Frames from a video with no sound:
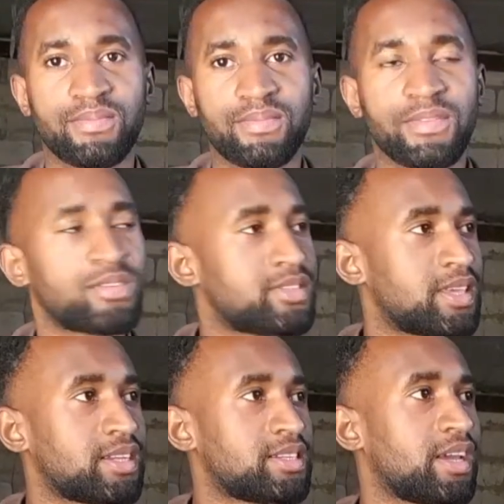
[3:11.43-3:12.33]
because
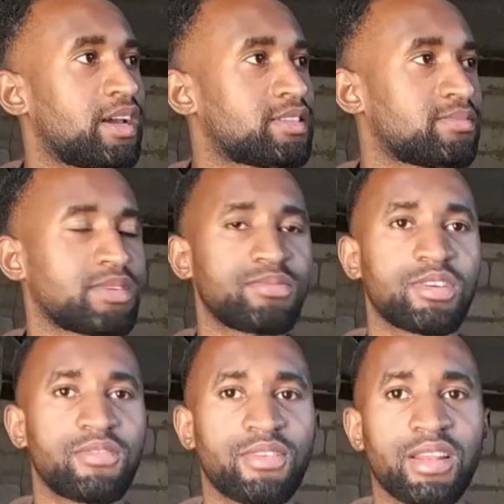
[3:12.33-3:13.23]
that air, sometimes you
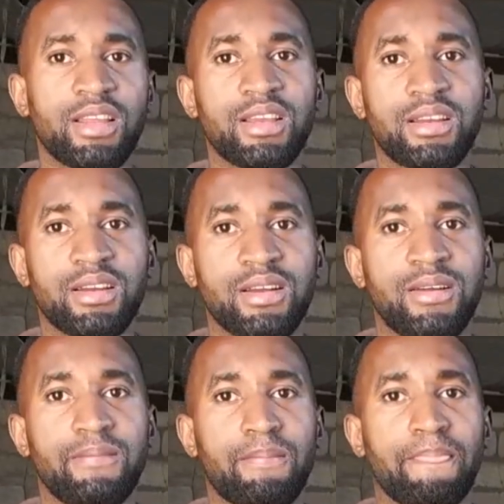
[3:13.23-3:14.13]
can find like
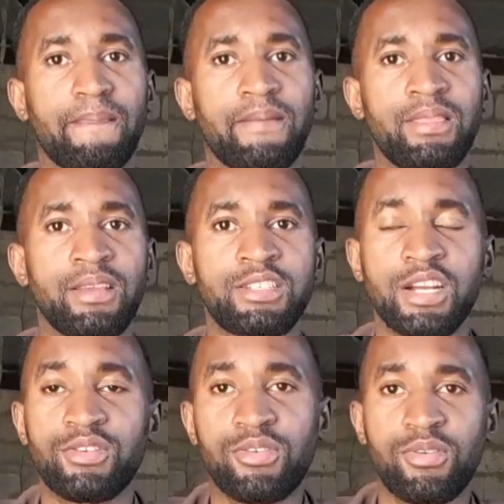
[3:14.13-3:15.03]
the
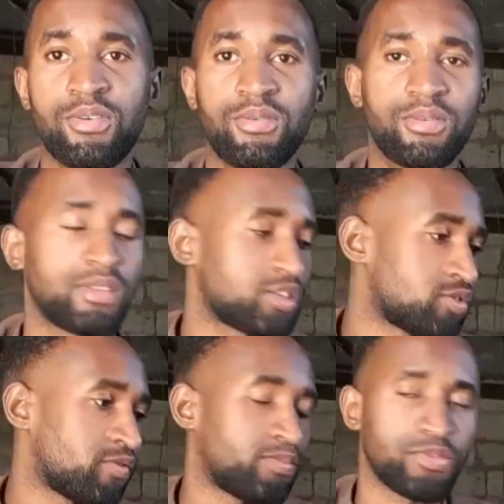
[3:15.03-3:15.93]
charcoal that
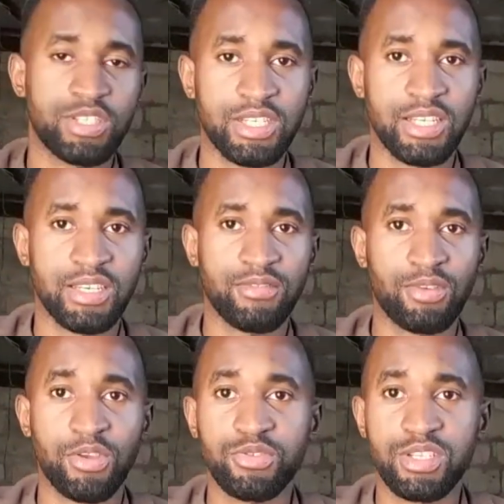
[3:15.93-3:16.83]
you've put in, if
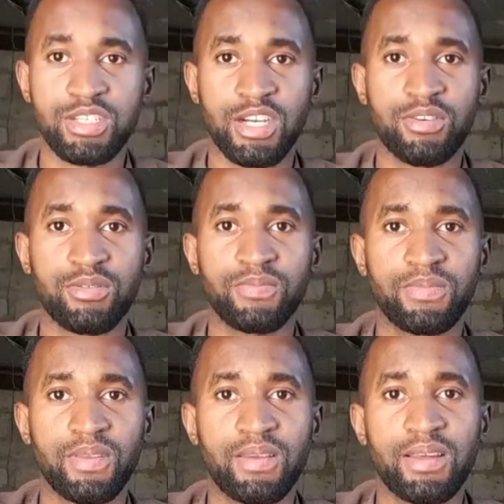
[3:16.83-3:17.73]
you're using charcoal,
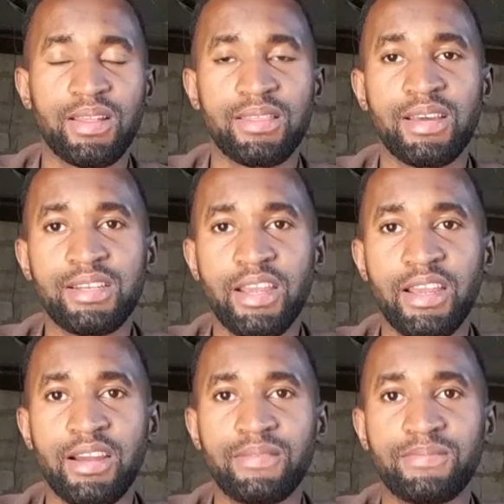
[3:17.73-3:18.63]
that
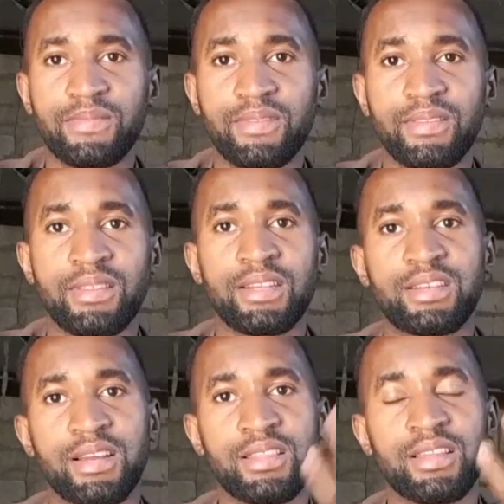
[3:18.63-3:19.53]
hair,
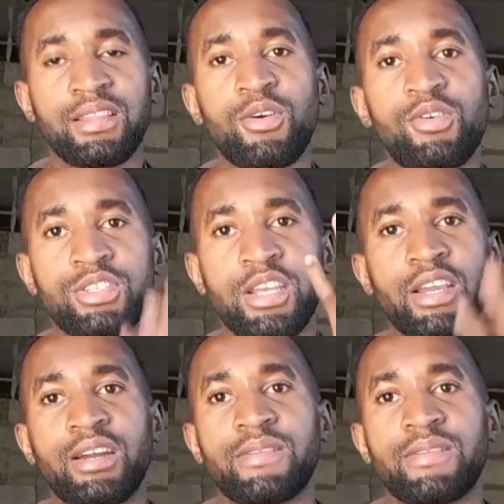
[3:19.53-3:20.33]
the hot hair,